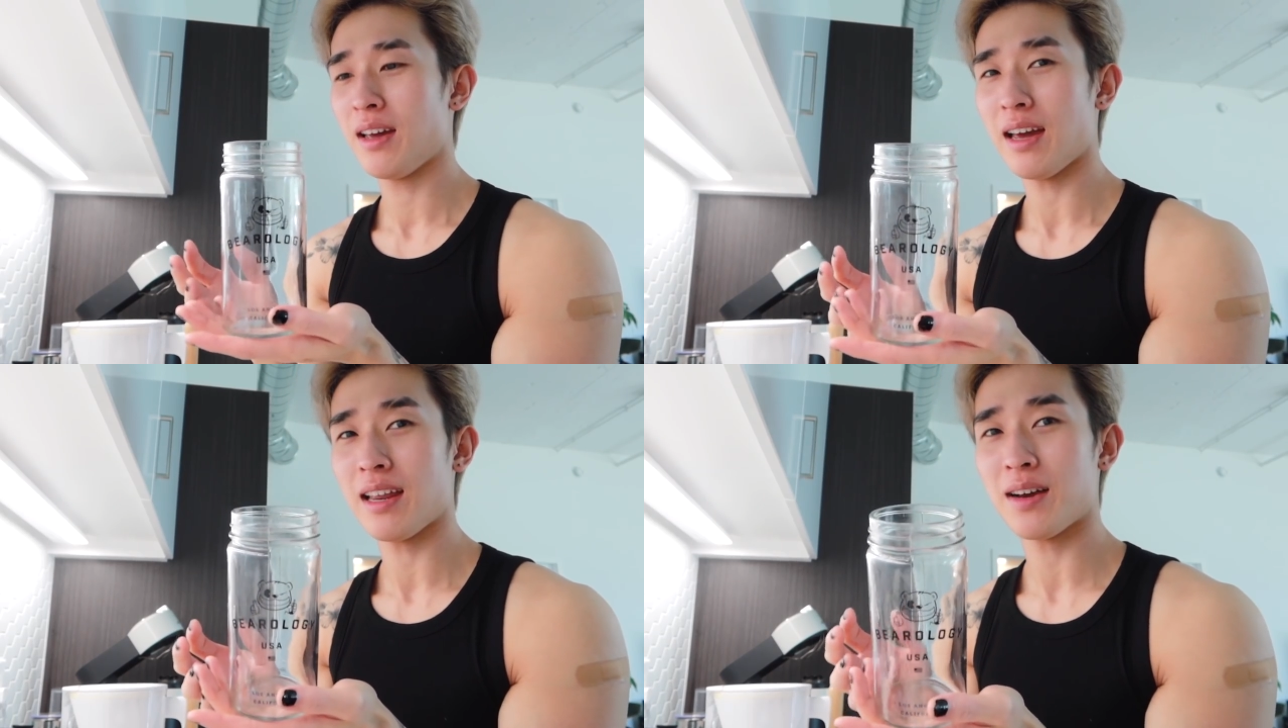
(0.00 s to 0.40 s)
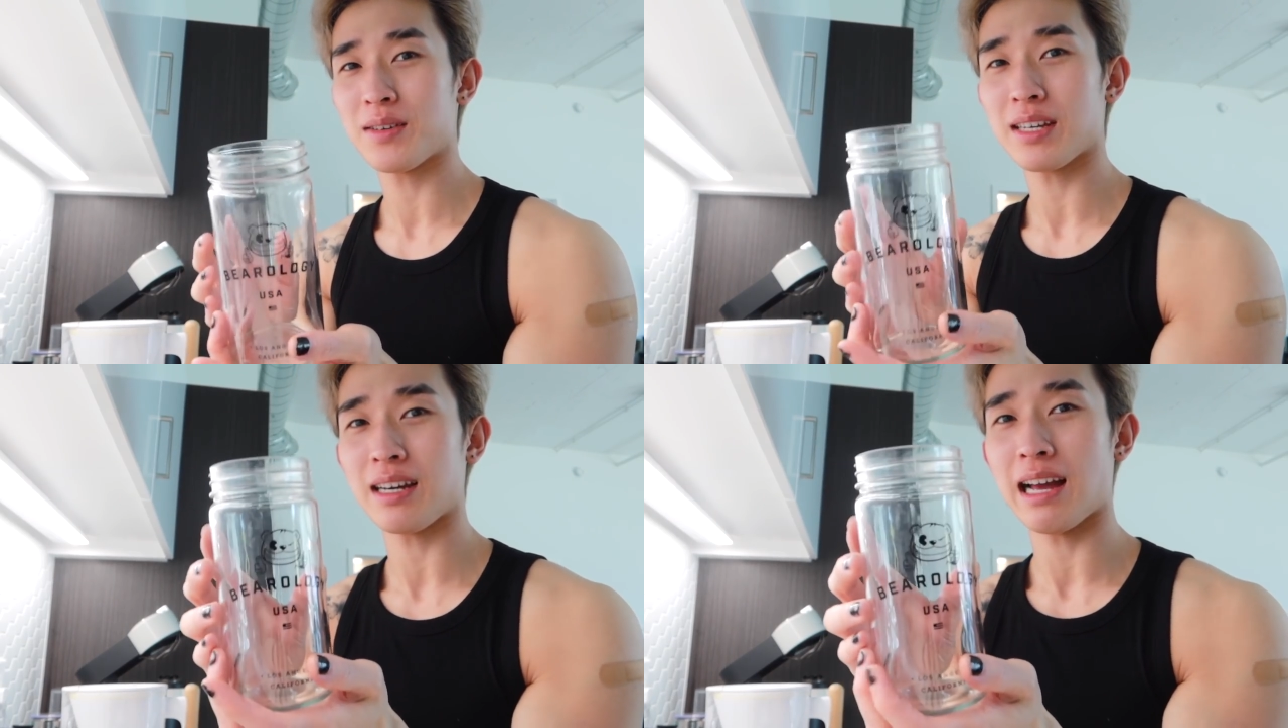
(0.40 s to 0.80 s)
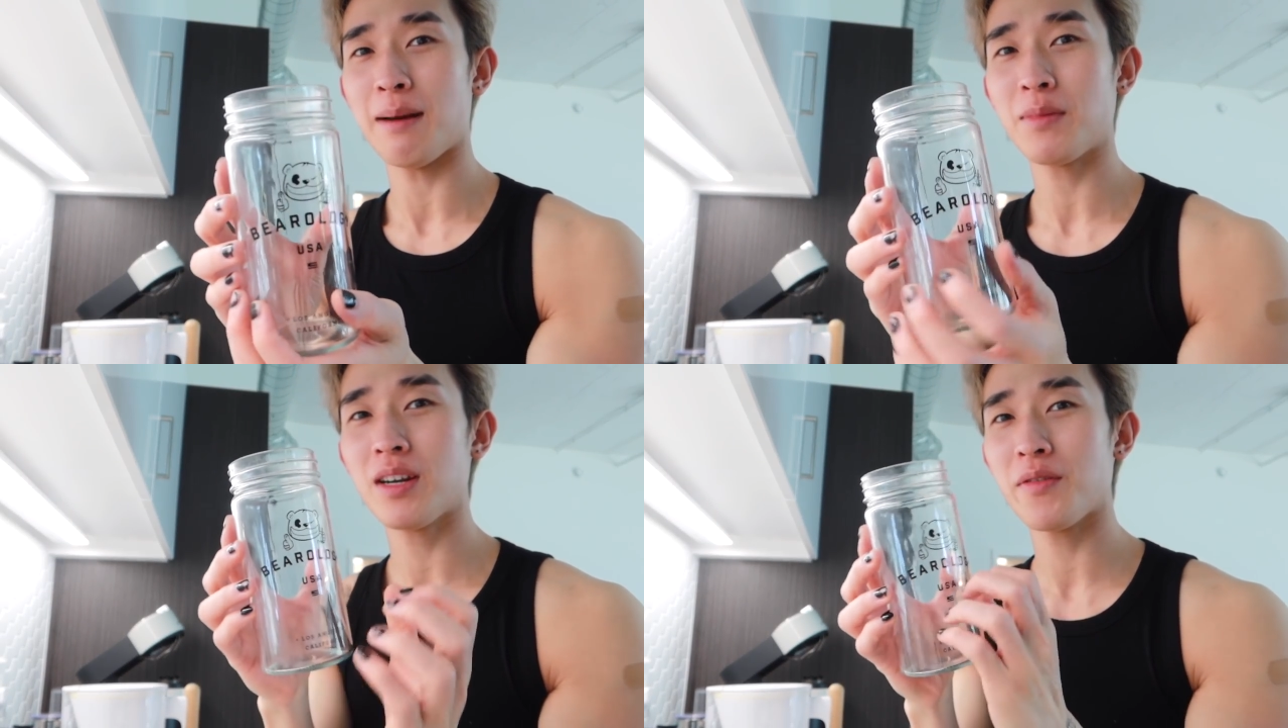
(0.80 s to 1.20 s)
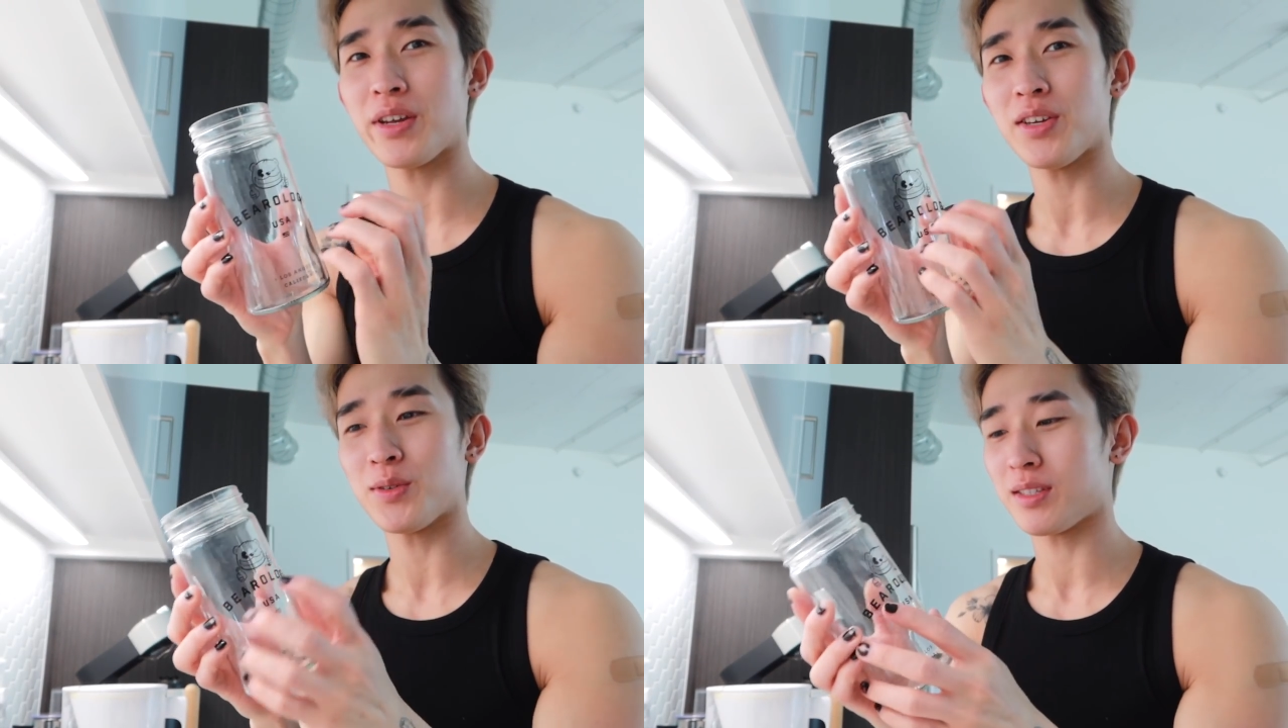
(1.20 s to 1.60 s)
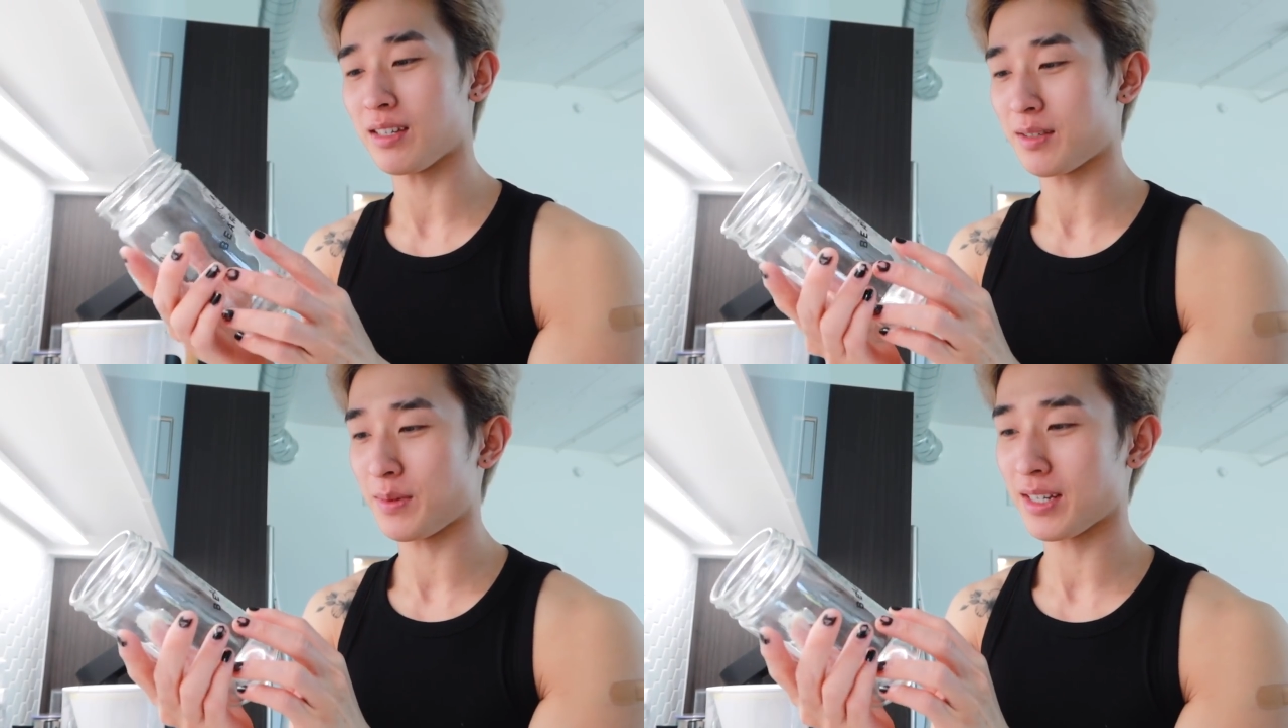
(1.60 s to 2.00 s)
and I was like, I'm gonna reuse
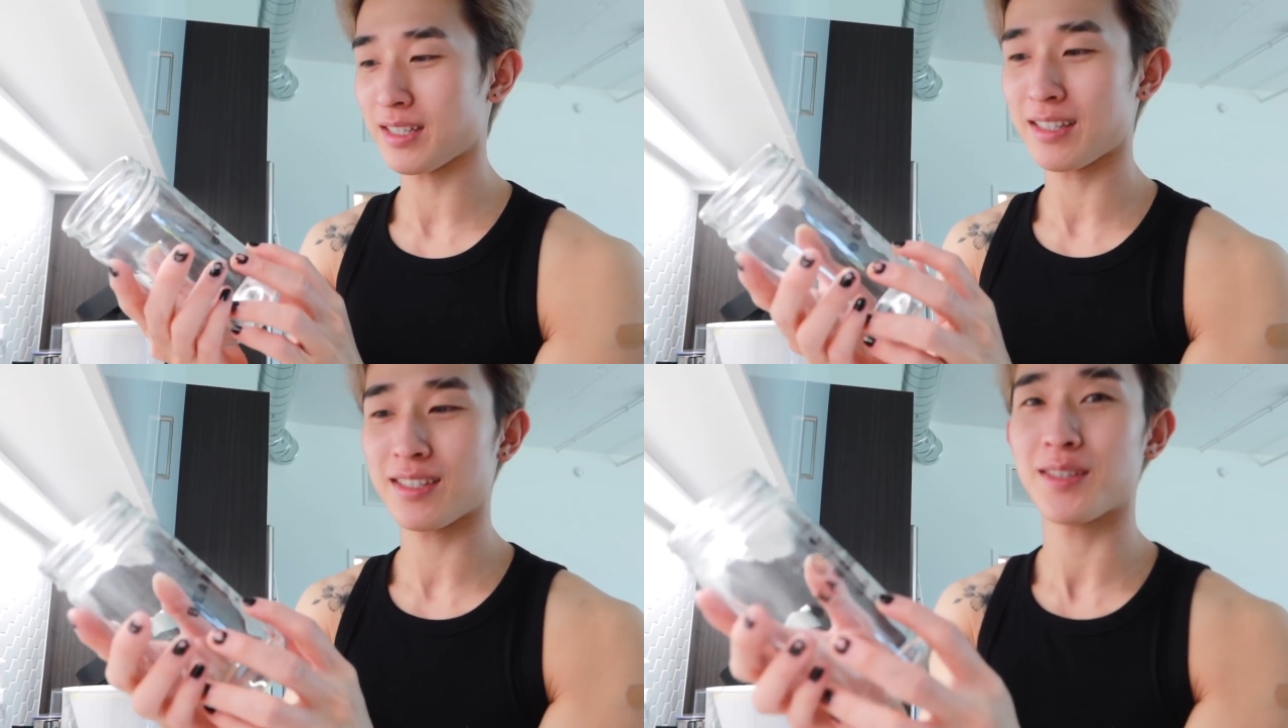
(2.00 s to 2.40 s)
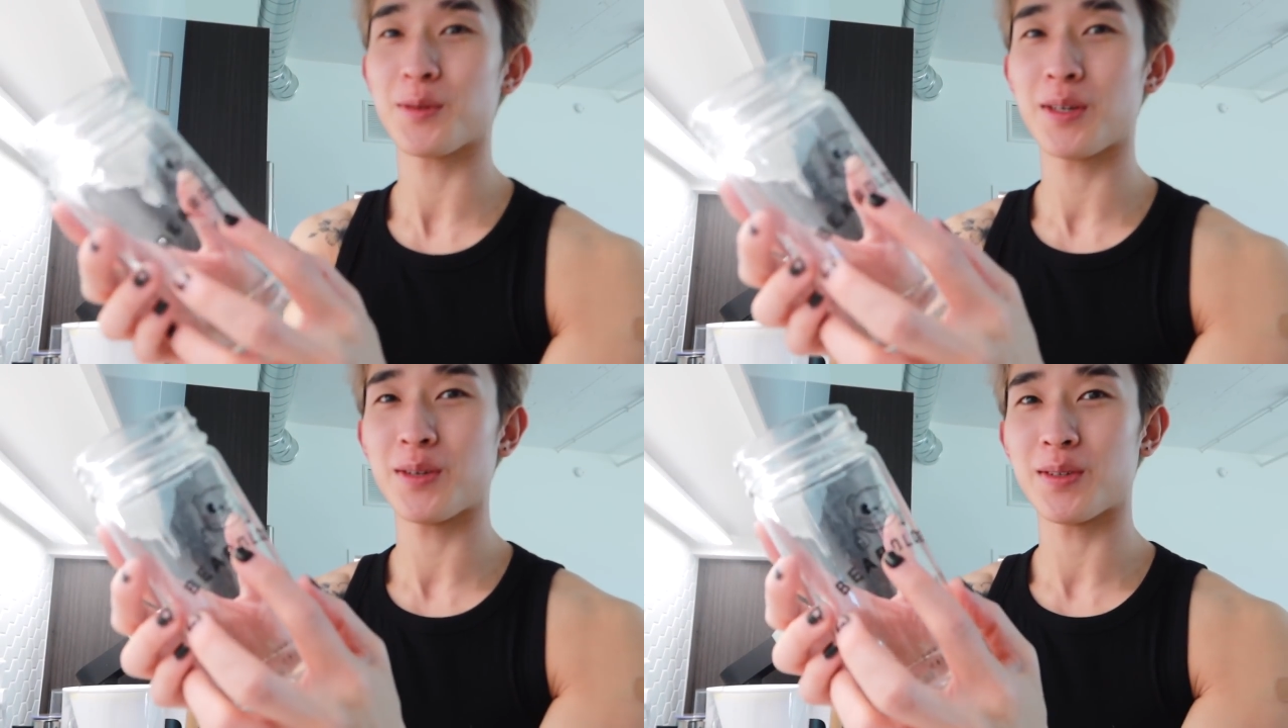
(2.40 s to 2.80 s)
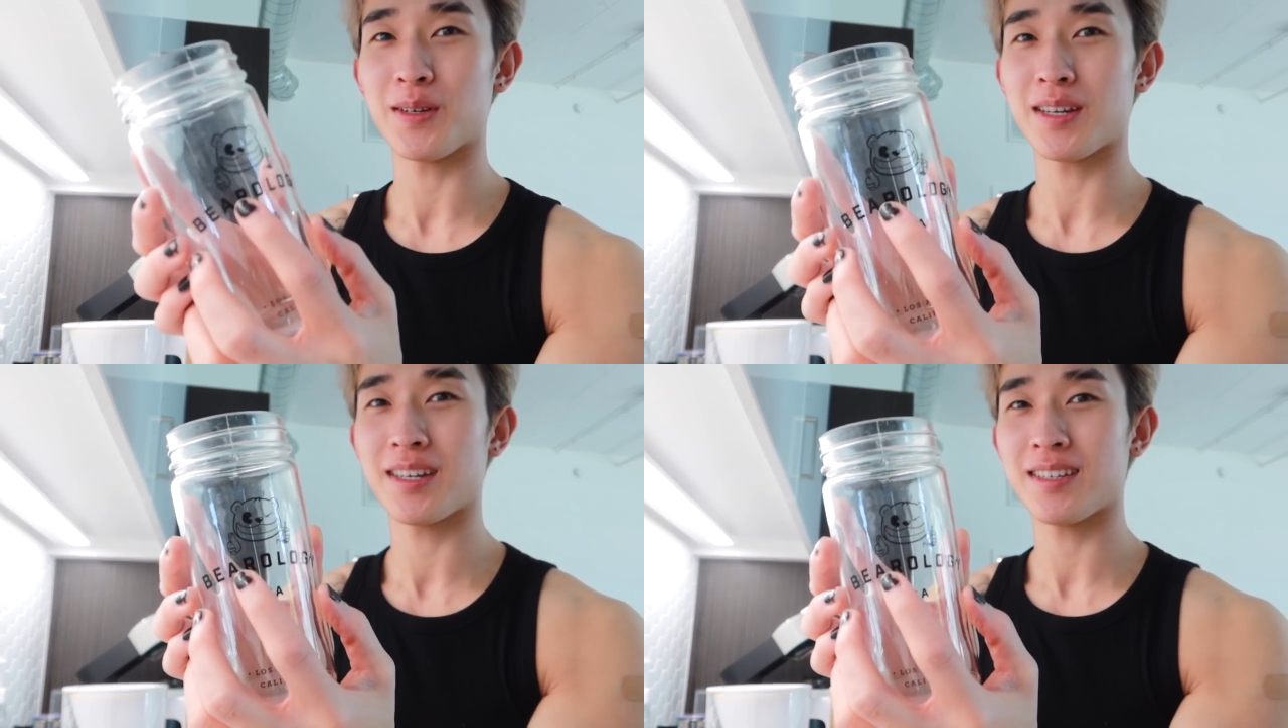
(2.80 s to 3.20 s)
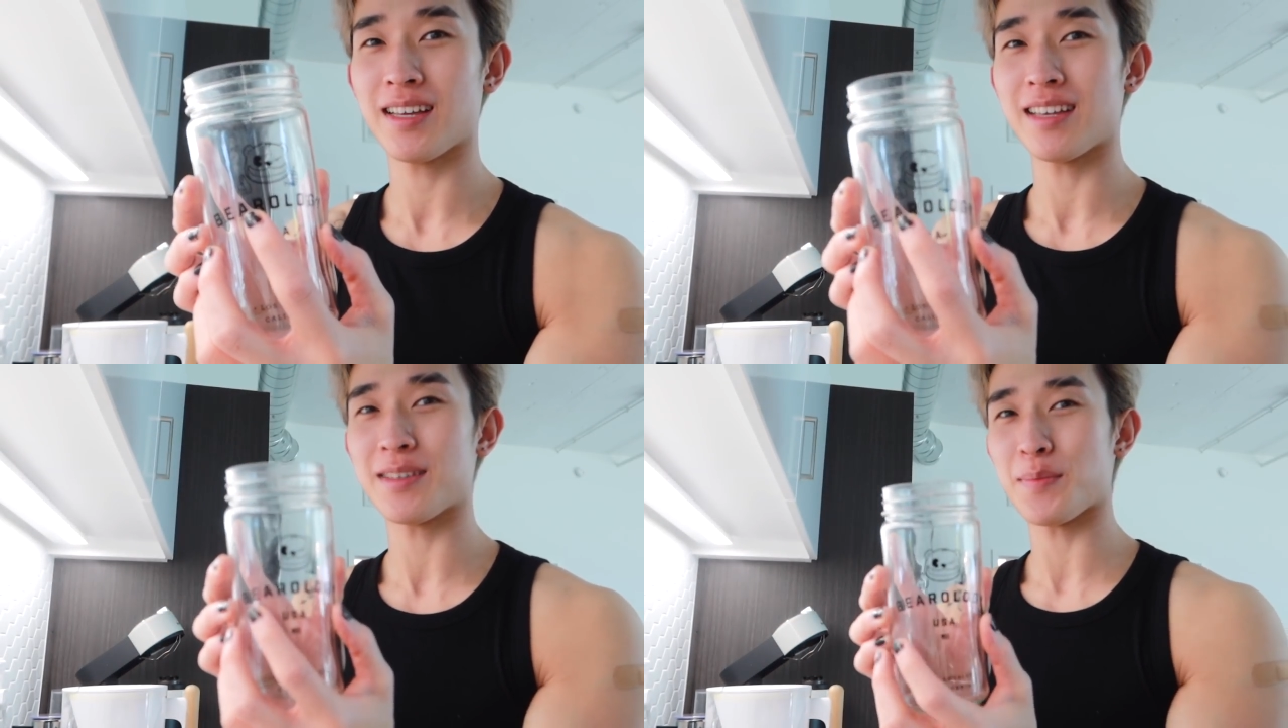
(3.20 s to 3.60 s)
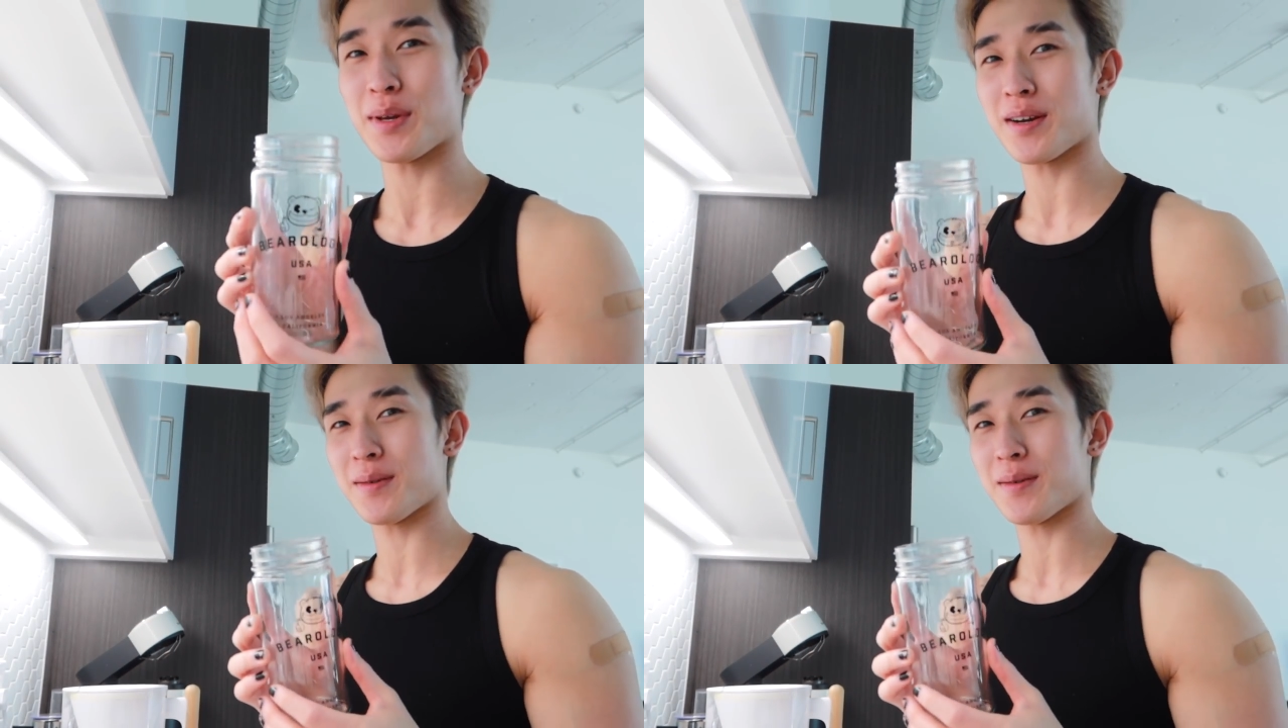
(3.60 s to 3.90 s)
this because it's so cute. Look, it's a bear.